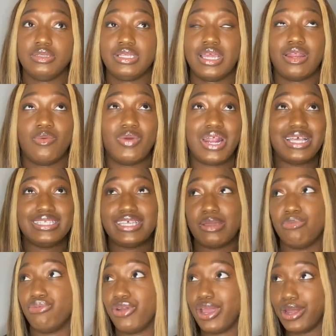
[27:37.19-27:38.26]
Like, when I say
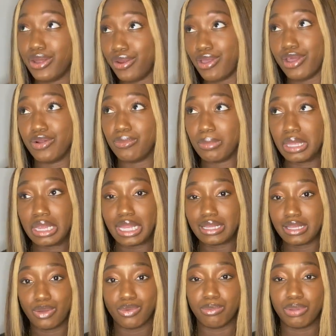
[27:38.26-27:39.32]
brand new, I don't mean like they
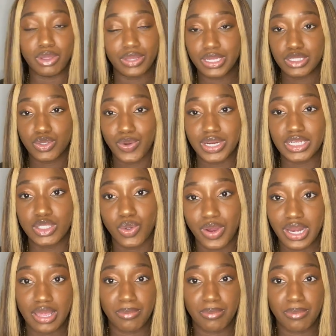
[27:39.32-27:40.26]
were built in 2020,